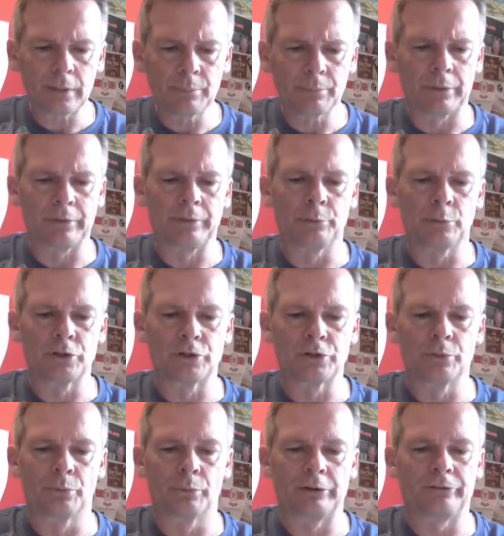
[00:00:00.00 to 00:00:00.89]
But the
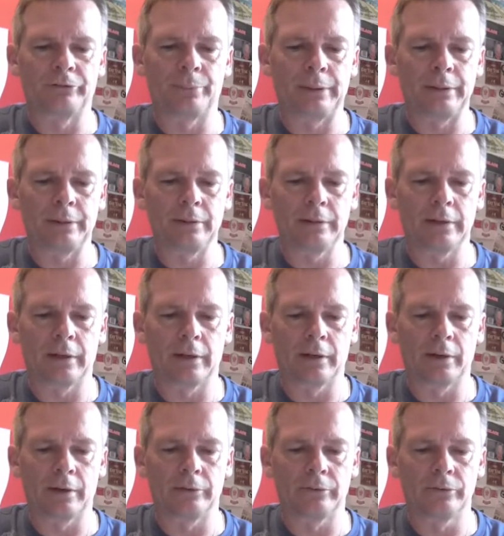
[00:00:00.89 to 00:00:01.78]
original recipe
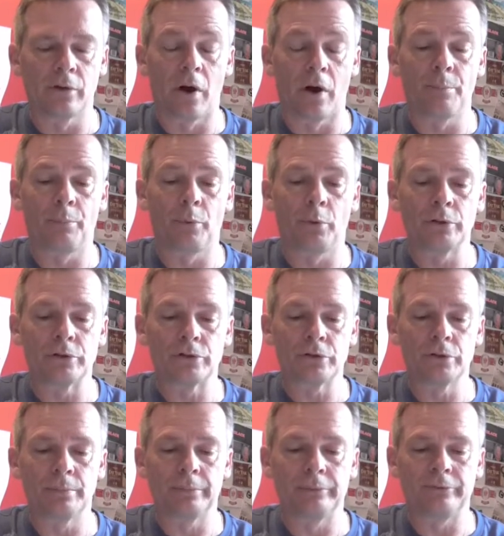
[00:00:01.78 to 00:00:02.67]
is
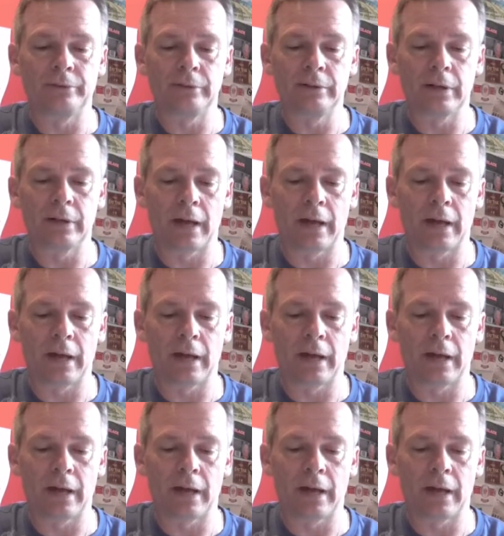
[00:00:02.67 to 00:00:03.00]
9.2%,